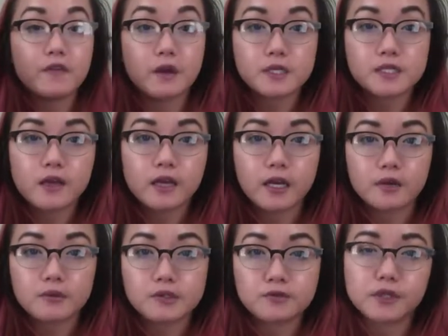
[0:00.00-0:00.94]
were selling, and
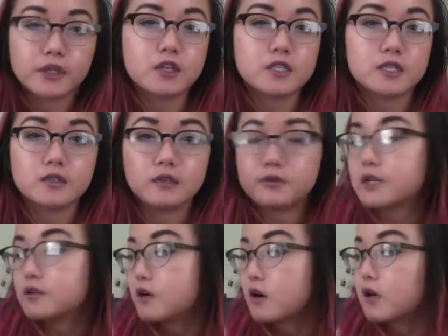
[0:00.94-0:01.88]
it was a really good deal. It was
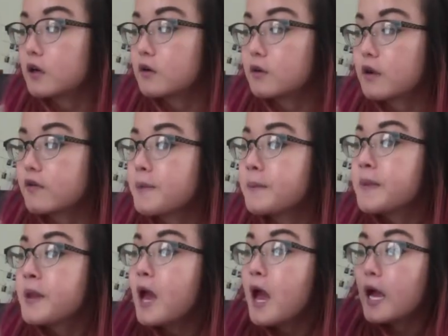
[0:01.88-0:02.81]
at Target or whatever,
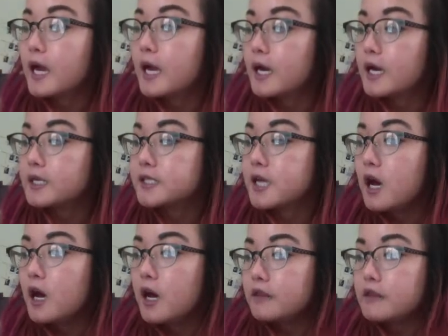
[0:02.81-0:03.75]
and
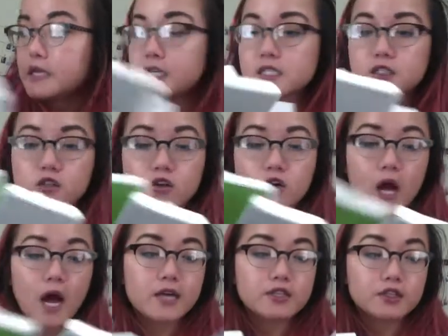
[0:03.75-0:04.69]
these little
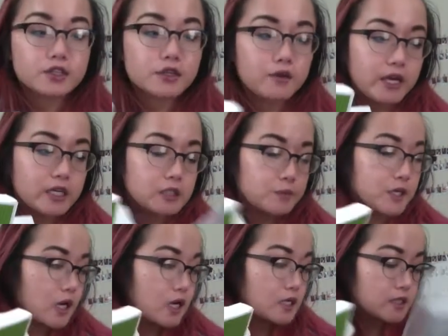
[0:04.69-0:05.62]
guys are so nice
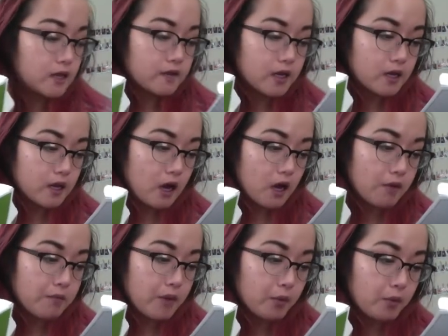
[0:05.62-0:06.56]
because they
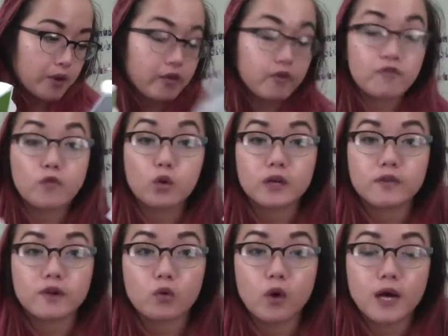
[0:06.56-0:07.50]
come with 4
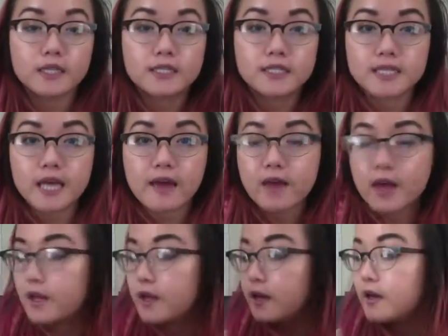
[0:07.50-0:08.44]
different ones, and
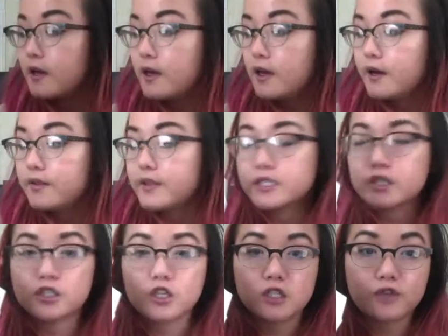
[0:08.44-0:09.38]
then this
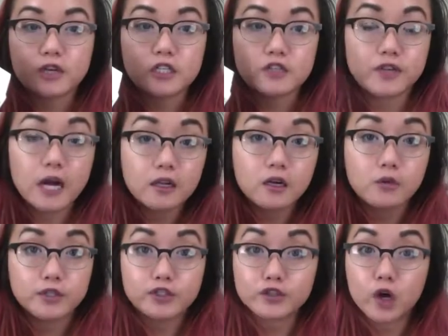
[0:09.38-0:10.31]
is just French vanilla,
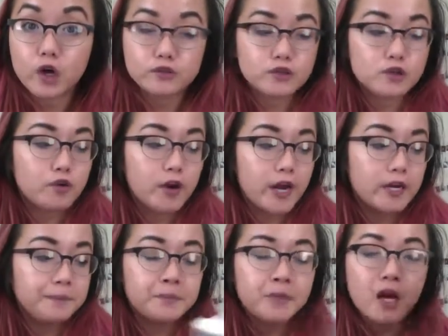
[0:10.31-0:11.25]
which is also
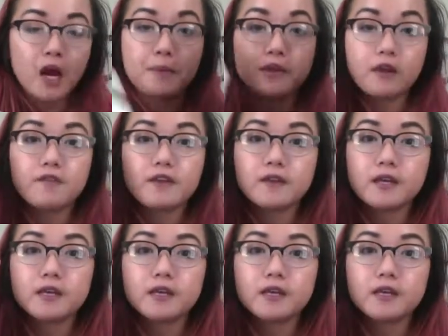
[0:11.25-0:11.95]
great. I've been loving these,